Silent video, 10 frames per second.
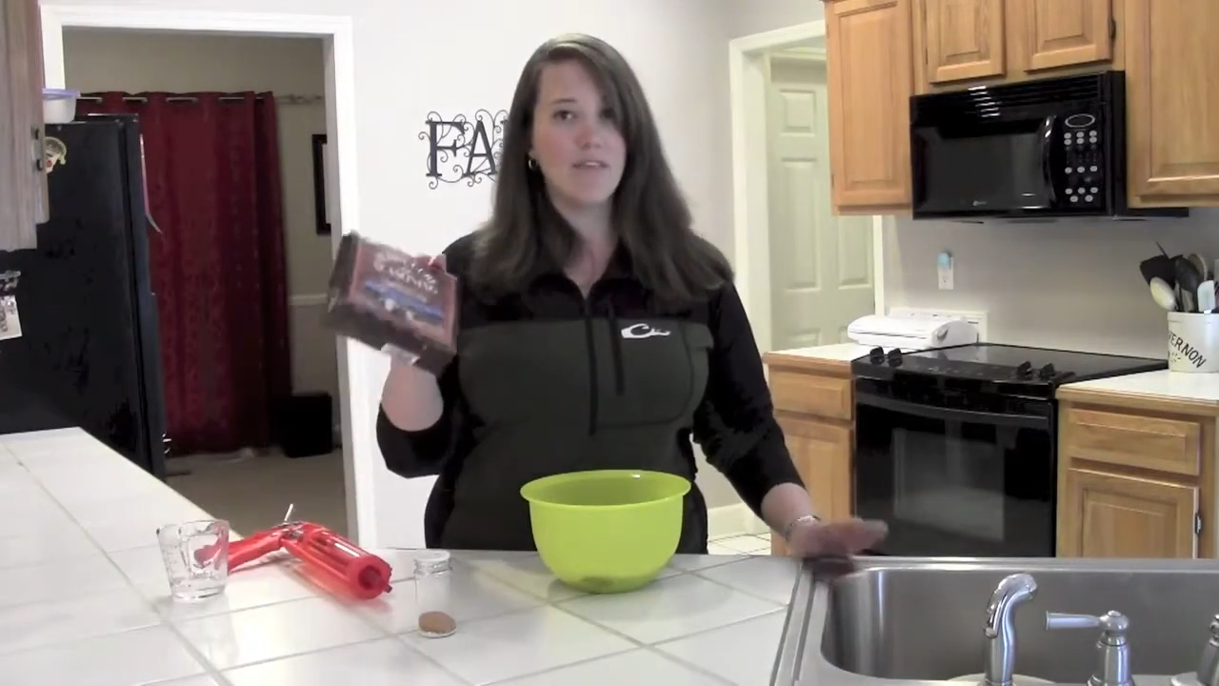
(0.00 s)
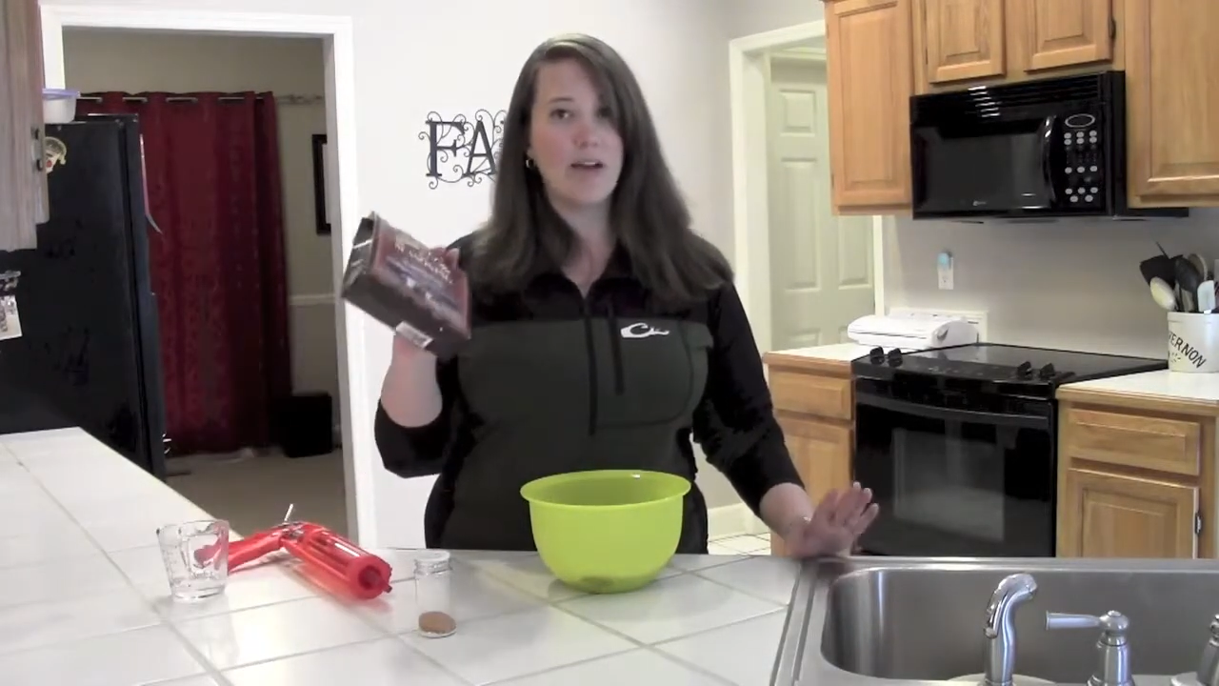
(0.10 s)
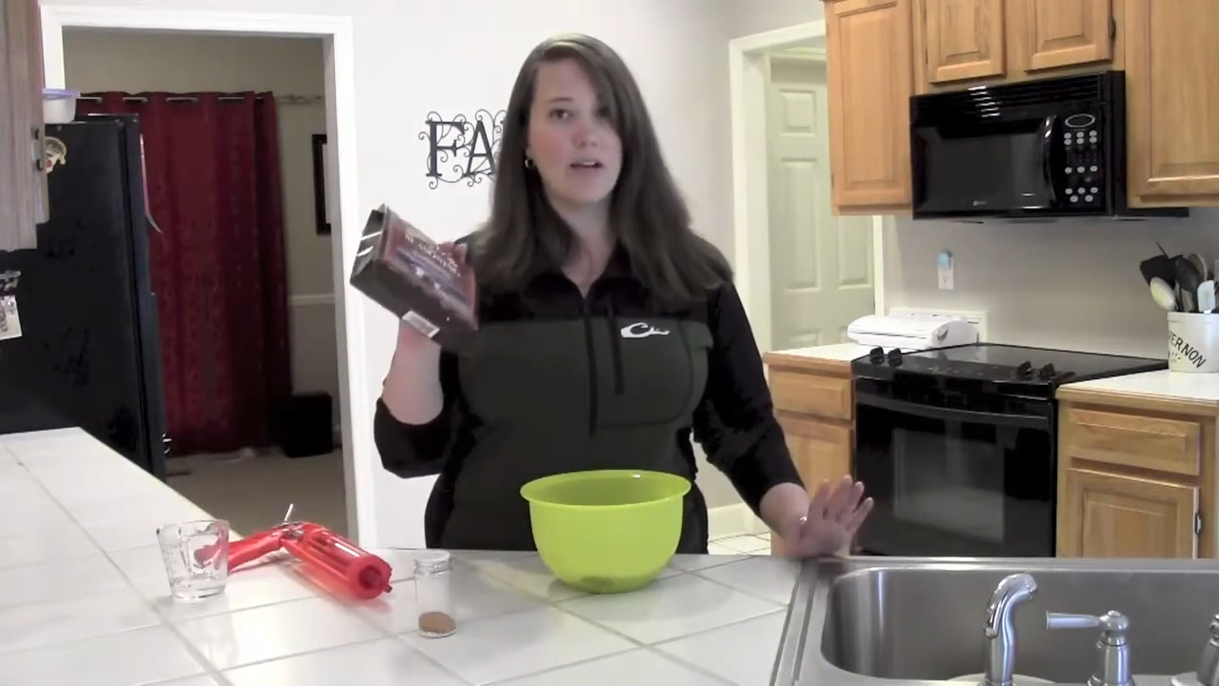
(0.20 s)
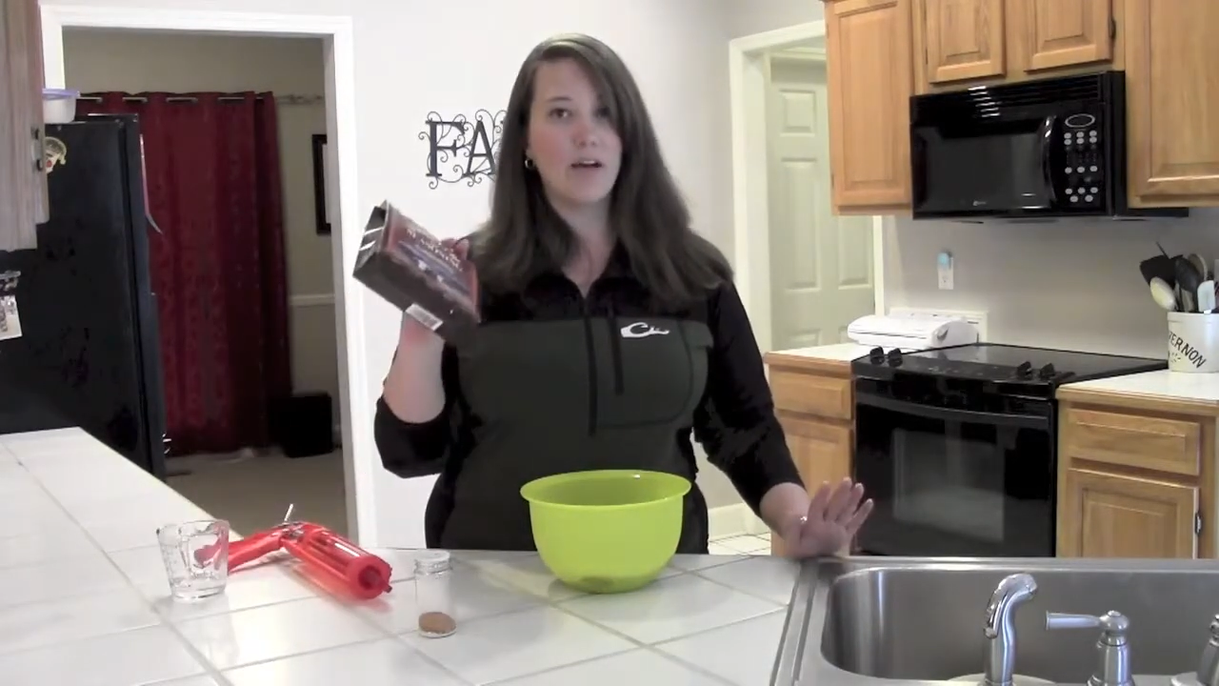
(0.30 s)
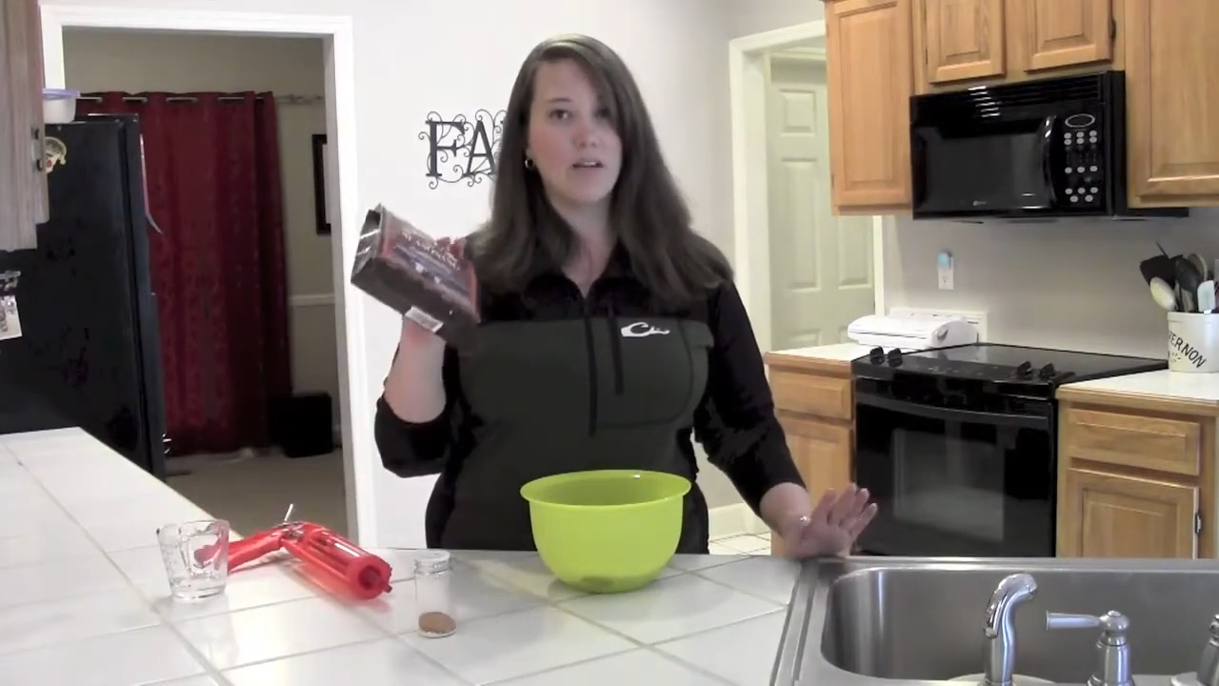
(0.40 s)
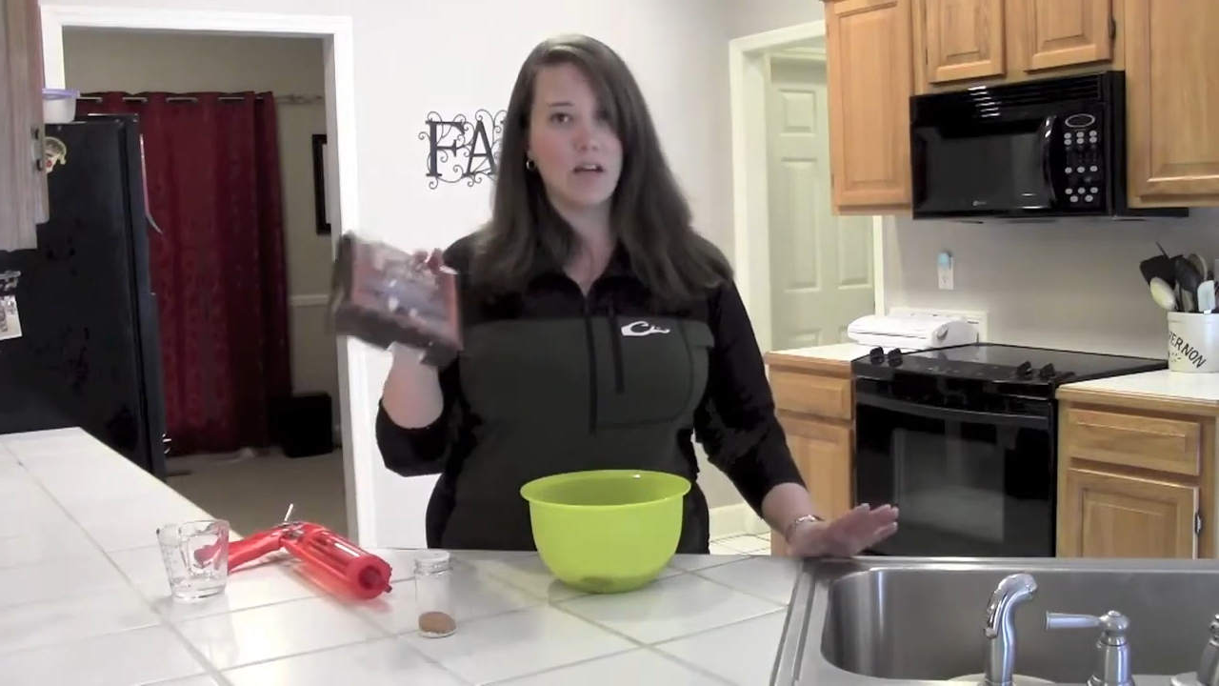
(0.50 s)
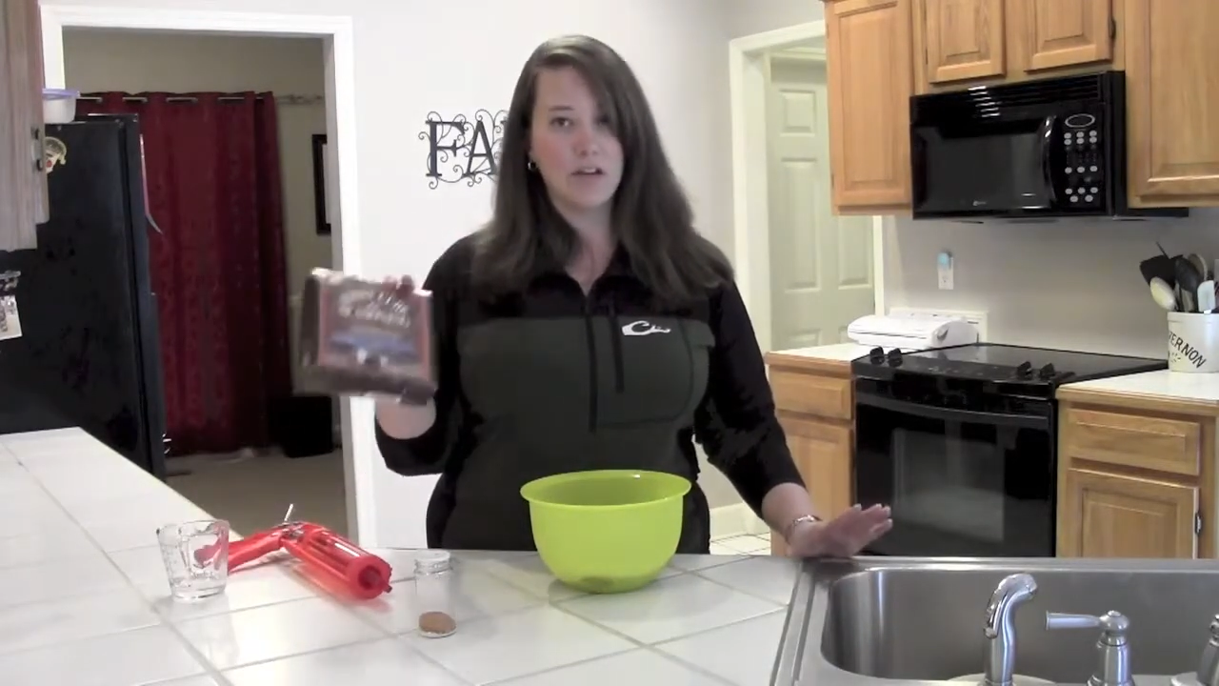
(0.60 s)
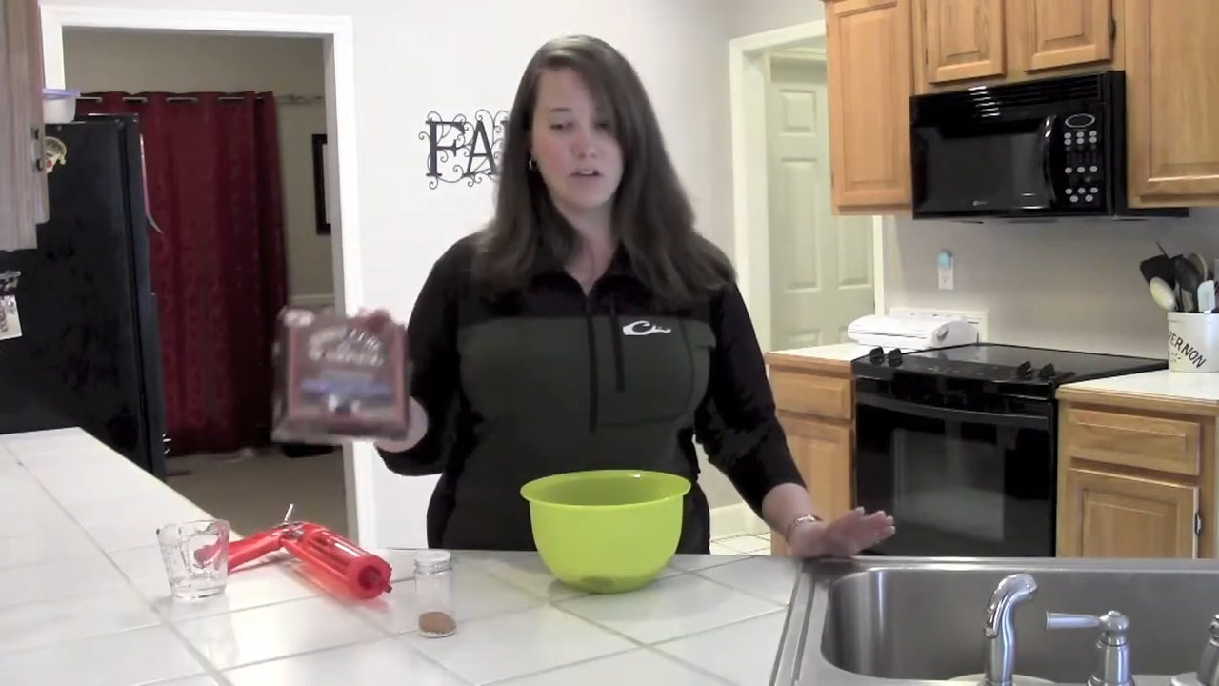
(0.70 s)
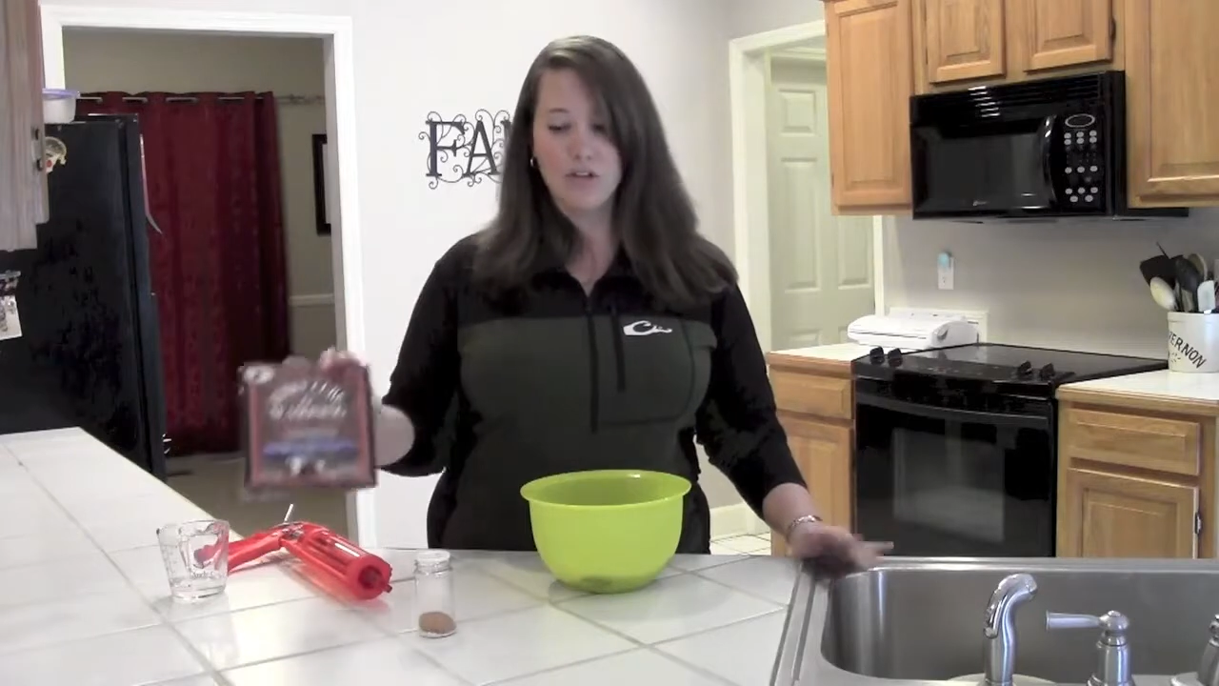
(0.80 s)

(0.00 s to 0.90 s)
I've had a lot of